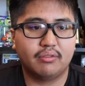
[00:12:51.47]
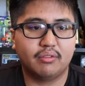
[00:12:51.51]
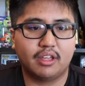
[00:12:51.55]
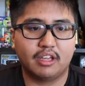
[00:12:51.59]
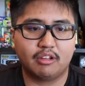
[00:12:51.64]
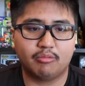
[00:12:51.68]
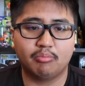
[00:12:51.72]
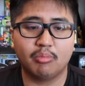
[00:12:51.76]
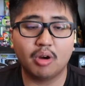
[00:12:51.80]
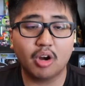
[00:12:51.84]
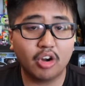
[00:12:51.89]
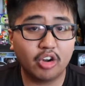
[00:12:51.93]

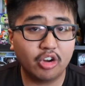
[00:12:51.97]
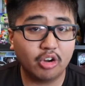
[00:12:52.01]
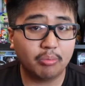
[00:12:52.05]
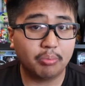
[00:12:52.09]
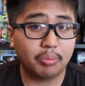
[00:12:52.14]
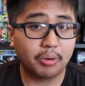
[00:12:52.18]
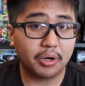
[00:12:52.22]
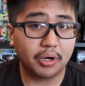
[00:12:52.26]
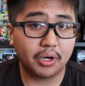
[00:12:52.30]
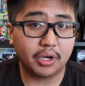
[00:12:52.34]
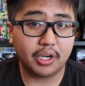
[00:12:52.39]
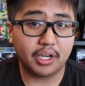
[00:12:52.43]
like Mario
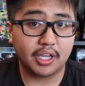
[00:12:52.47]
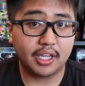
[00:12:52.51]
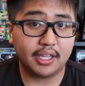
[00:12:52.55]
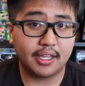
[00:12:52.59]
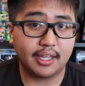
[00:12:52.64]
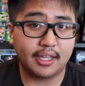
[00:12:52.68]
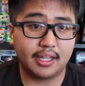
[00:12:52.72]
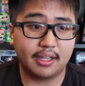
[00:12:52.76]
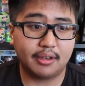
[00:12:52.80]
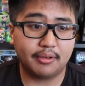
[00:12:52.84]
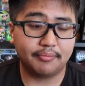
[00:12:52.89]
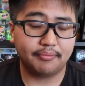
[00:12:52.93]
Party,
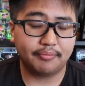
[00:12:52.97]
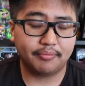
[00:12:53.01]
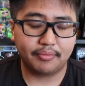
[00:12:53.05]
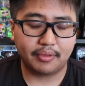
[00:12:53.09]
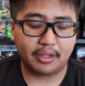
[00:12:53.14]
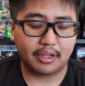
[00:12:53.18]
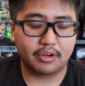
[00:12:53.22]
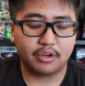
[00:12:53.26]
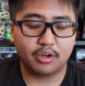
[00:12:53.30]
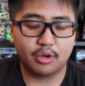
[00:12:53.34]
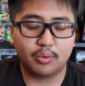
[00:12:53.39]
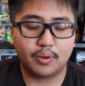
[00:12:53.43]
and
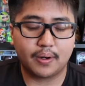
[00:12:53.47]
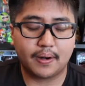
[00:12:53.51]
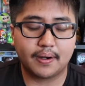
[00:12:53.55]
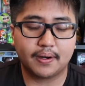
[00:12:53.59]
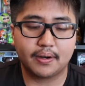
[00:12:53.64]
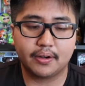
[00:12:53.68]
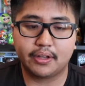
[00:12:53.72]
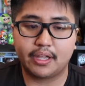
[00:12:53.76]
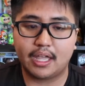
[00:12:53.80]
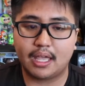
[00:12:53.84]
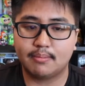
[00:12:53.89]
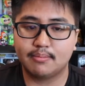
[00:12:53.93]
I don't know what
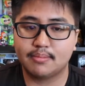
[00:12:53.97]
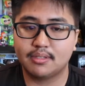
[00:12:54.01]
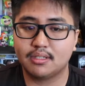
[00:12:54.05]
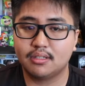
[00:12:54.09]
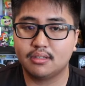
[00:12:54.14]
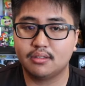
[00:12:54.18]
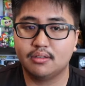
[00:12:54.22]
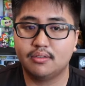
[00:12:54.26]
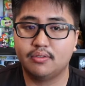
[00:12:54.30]
other games